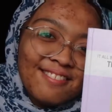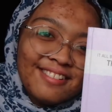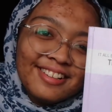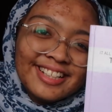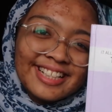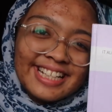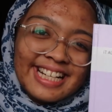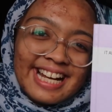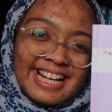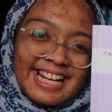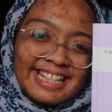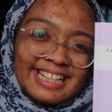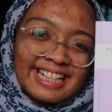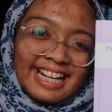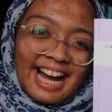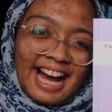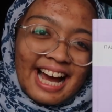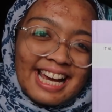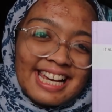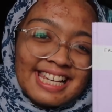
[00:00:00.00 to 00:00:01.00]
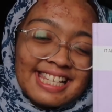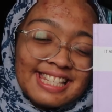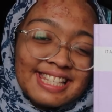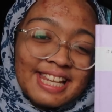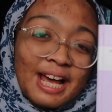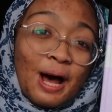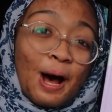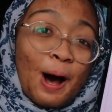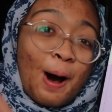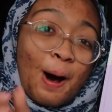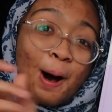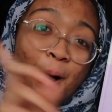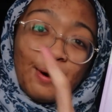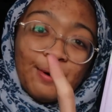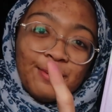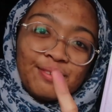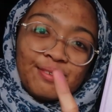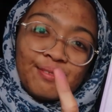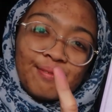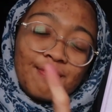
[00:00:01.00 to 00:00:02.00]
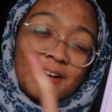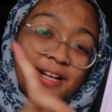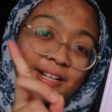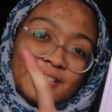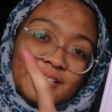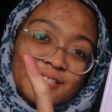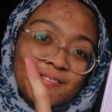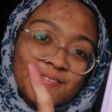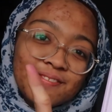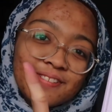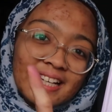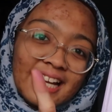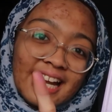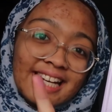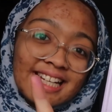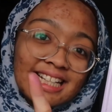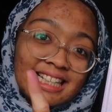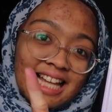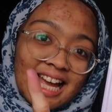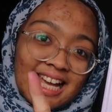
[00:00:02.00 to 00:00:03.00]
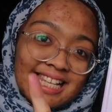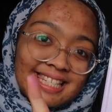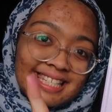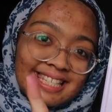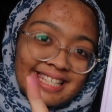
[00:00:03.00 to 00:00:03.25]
we're done, guys! Oh, but don't forget the last